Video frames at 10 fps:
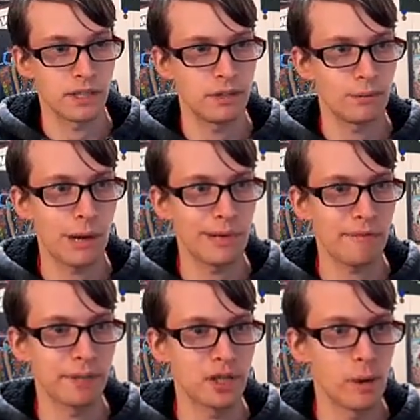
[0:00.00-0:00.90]
Wow, we
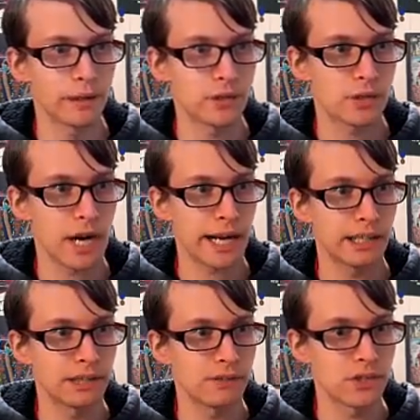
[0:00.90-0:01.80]
haven't been going to this track in
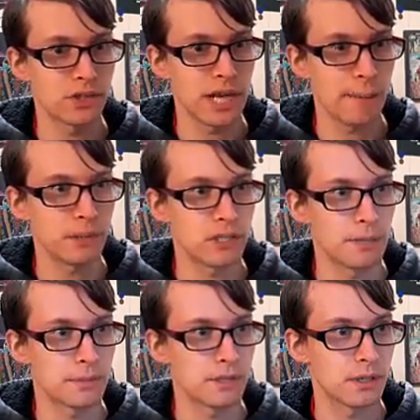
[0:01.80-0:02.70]
any of these
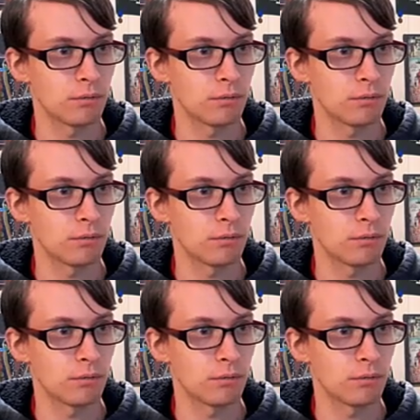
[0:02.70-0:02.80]
championships